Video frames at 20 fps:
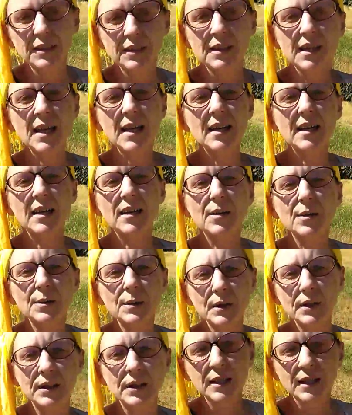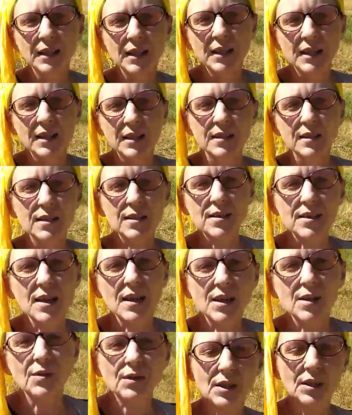Now, let's
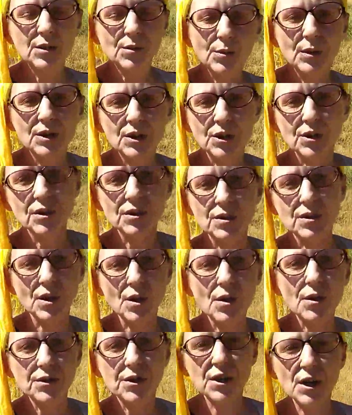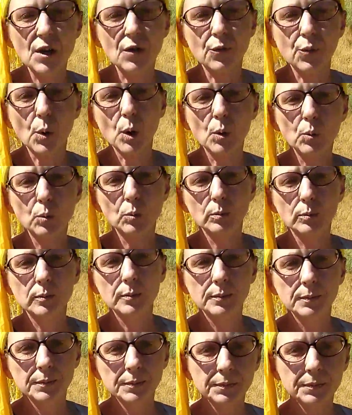say you need to reach a tall shelf. Whoa.
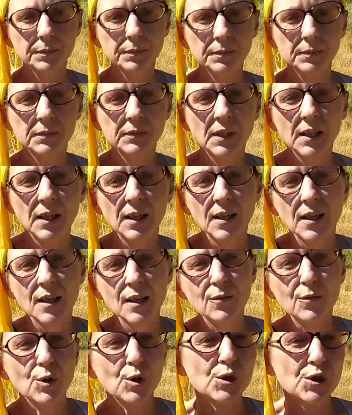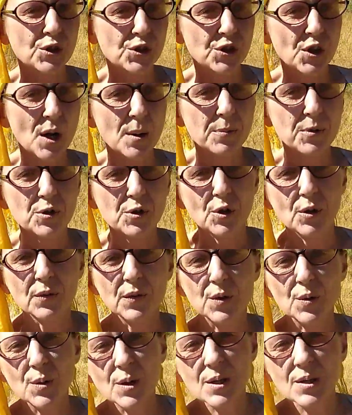First you stop your
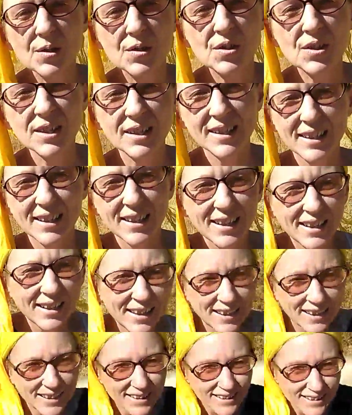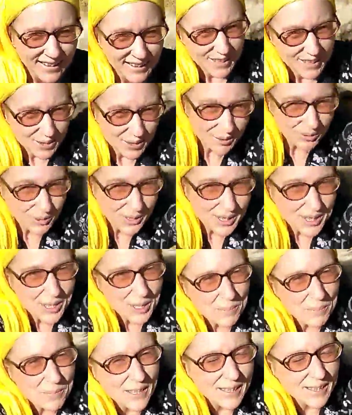service horse, and you can reach
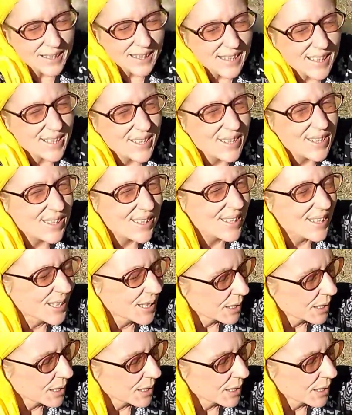up like this.